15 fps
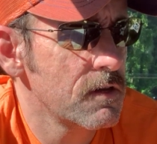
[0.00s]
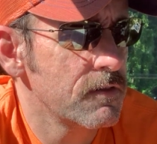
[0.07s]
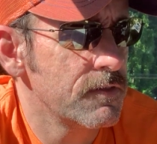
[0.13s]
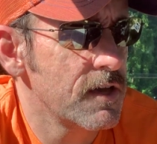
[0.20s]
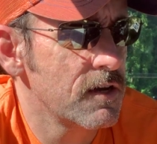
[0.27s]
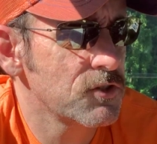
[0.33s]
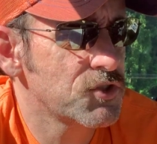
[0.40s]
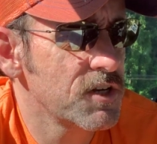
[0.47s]

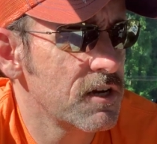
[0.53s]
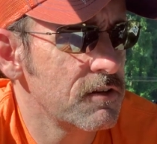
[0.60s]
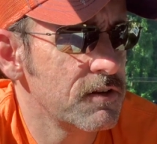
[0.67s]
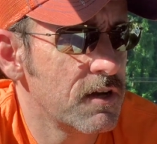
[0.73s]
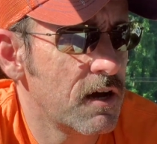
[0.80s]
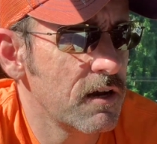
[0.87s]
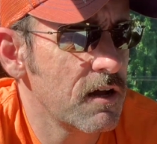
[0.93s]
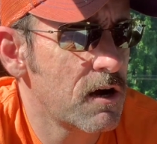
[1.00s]
Thou shalt
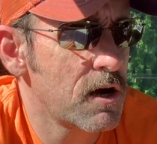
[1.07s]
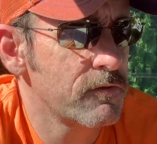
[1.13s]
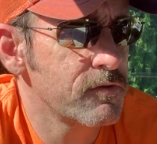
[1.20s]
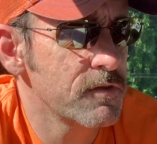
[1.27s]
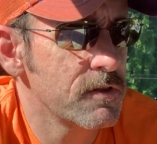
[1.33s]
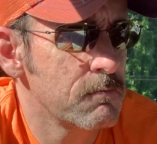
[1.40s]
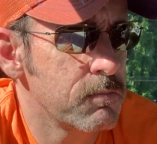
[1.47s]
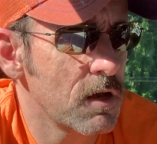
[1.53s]
not
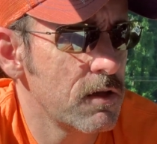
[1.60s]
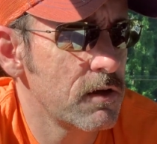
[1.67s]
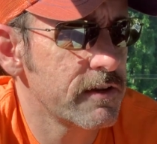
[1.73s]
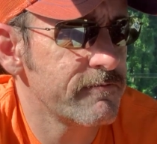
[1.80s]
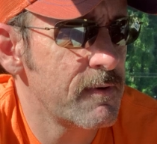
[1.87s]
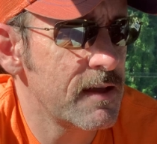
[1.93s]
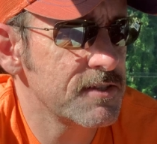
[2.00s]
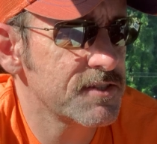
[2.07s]
offer the blood
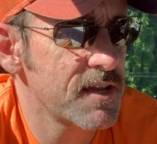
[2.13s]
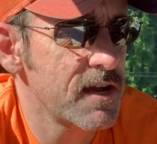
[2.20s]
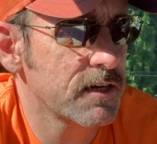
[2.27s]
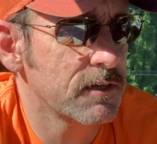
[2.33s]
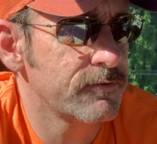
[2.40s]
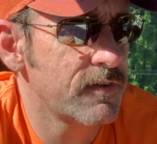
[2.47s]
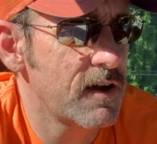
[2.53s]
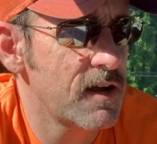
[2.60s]
of my
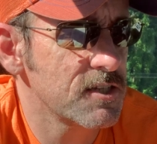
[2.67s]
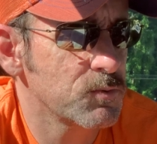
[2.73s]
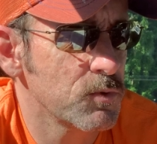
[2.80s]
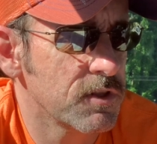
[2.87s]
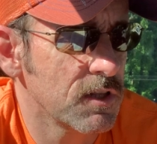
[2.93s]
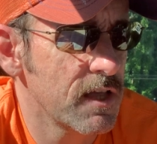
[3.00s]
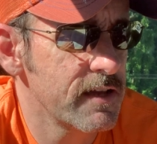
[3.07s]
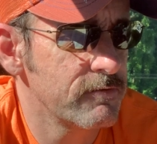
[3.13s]
sacrifice
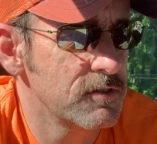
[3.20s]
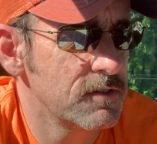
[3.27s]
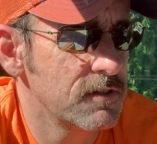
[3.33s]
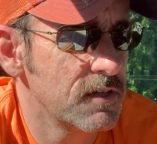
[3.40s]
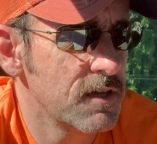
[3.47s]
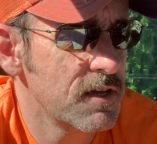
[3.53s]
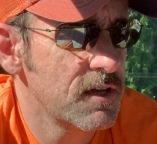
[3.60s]
with leaven,